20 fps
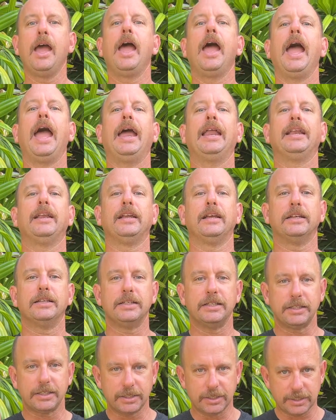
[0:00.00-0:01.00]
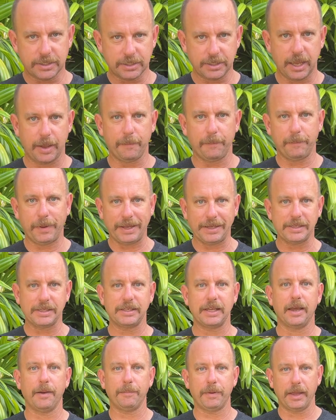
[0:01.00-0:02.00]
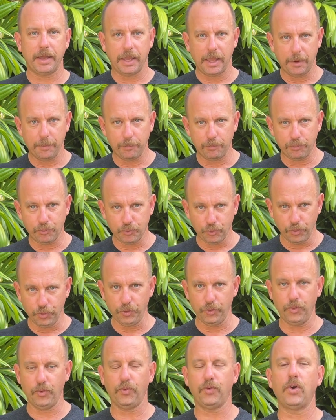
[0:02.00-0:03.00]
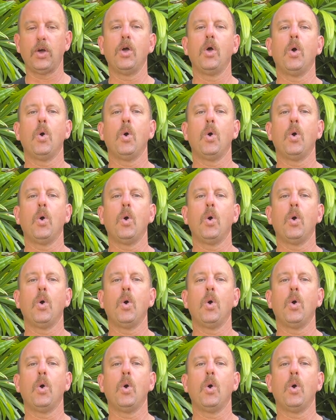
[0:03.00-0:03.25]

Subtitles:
and step by step improve